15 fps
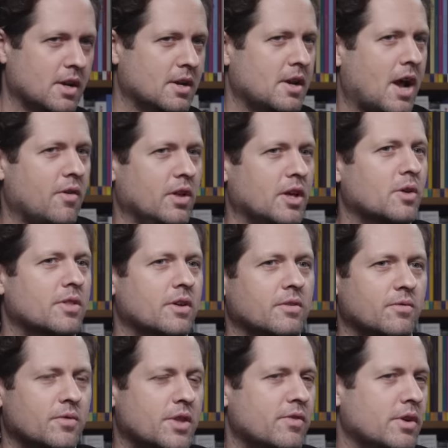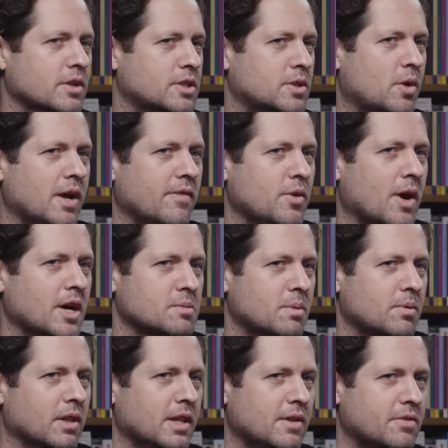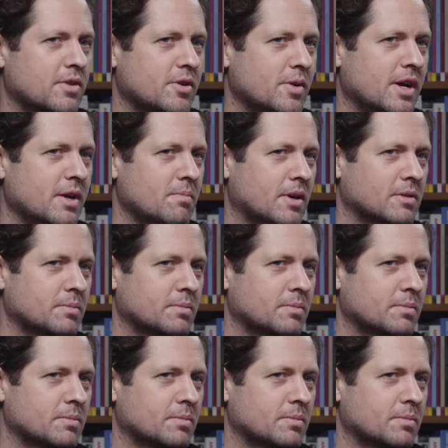not really the, the real story if you ask people that lived through it in